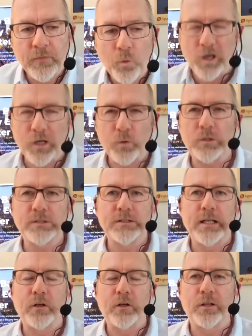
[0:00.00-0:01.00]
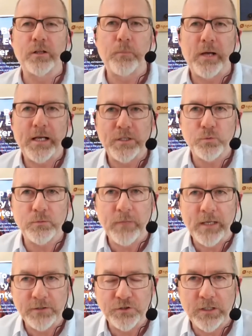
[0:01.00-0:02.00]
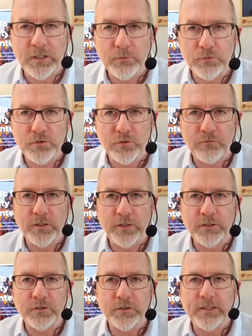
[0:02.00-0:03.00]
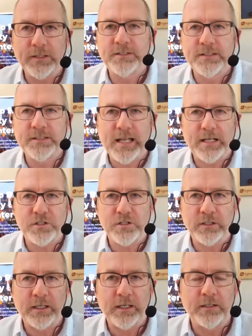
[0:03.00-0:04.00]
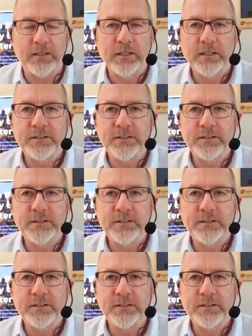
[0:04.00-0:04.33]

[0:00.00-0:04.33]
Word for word: what was that other password manager I was referring to? It's Dashlane.